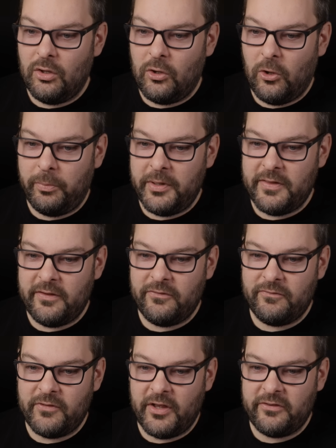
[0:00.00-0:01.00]
copy this
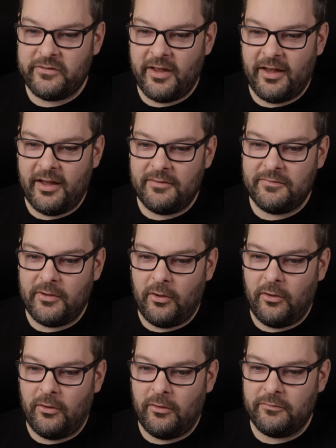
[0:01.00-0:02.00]
first half
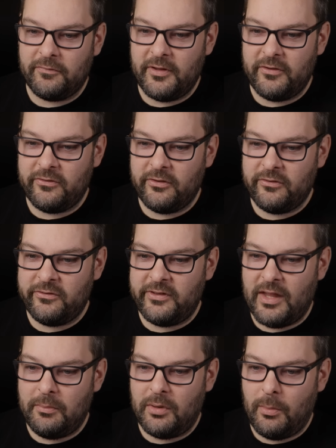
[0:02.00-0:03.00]
of this
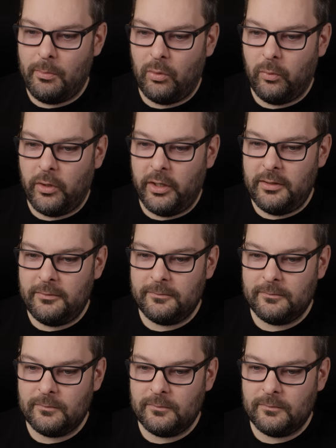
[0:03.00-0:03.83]
step number one